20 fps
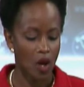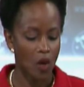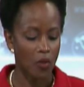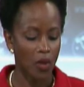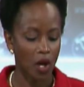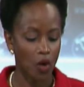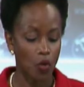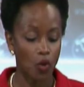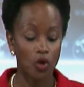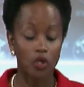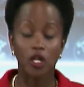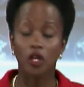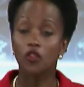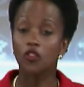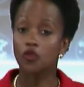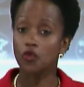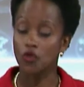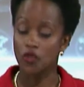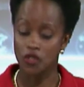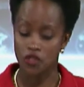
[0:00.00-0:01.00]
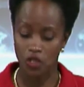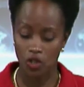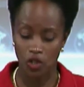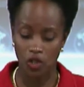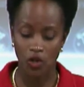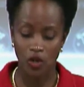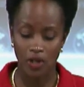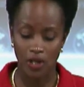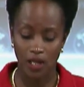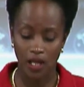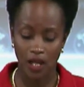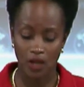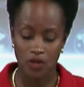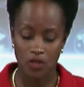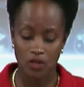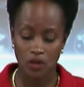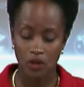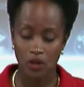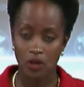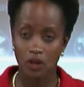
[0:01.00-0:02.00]
by working through the Security
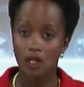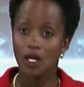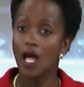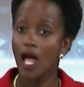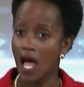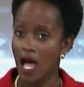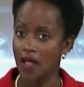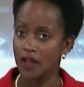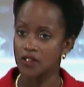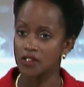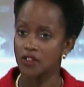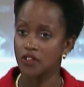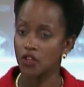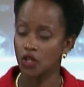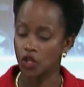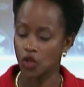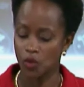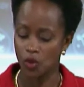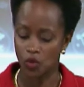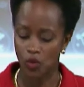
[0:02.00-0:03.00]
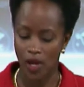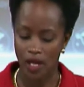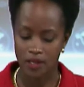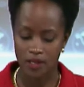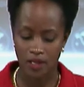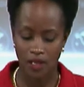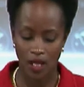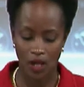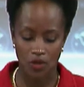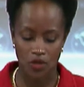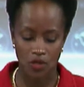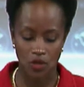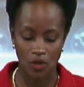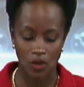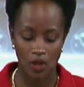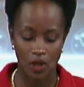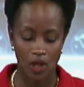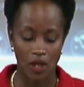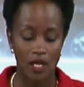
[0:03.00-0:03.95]
Council and the Human Rights Council